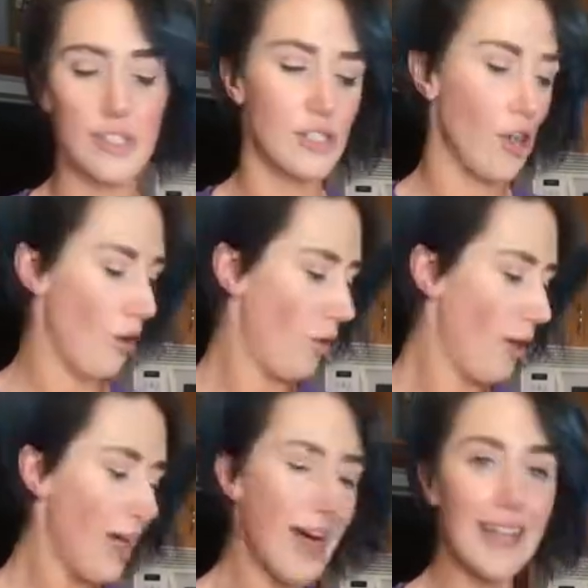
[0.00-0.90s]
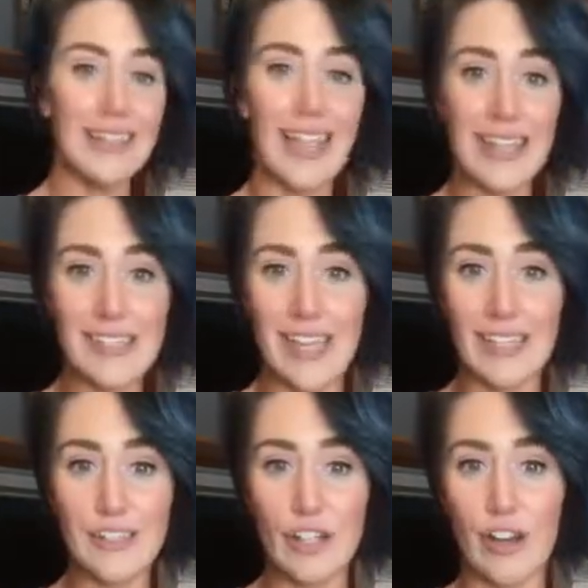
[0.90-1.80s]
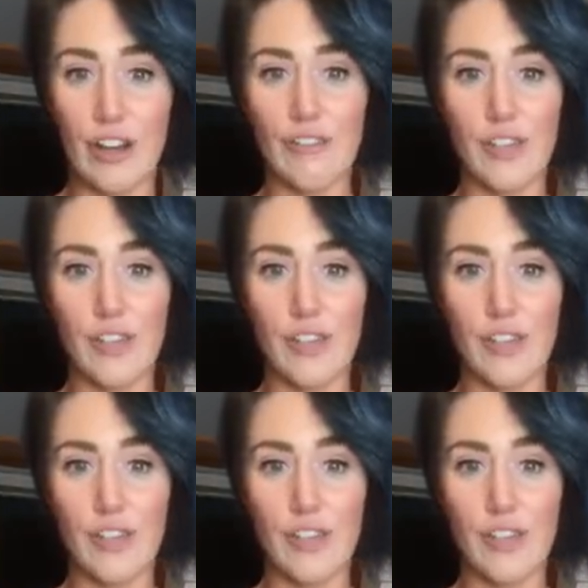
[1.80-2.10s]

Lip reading: So let's get started.